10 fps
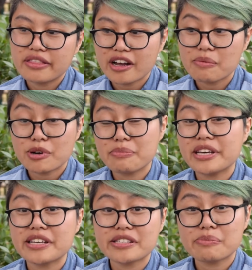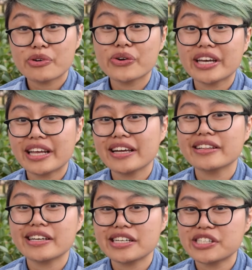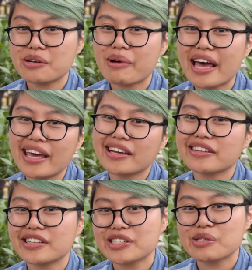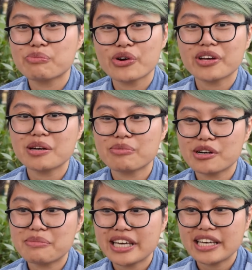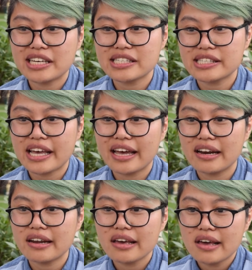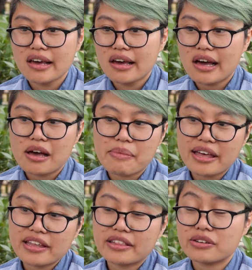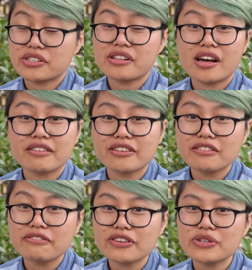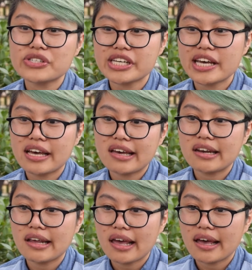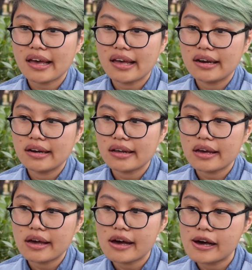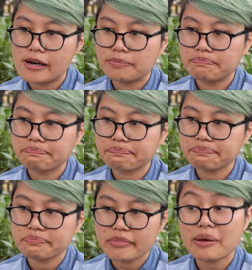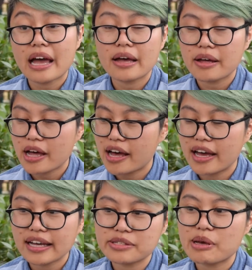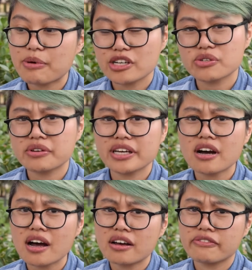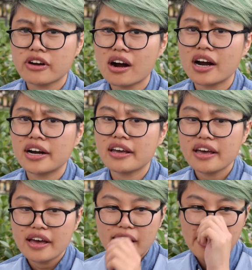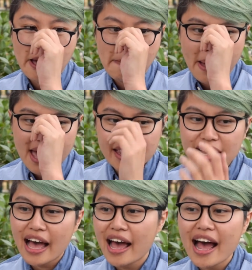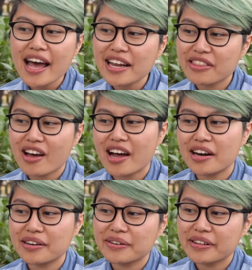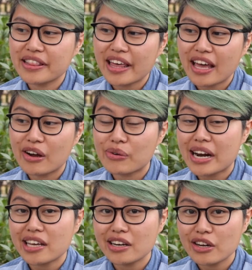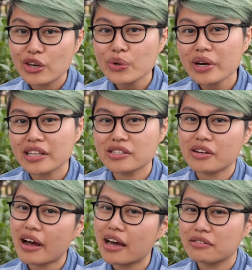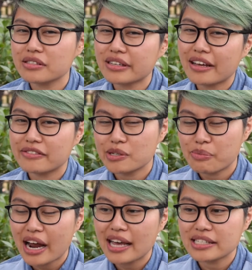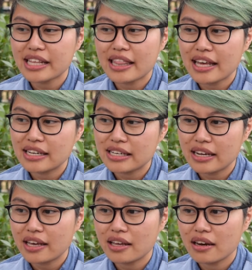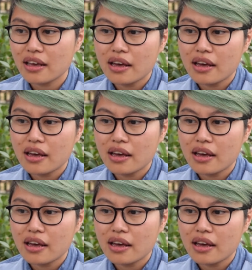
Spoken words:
their Burmese and broken English and my English and broken Burmese. And I think there was a lot of confusion, and I guess my parents were really caught off guard. I think I had thought they already knew, and so I was kind of surprised that they didn't.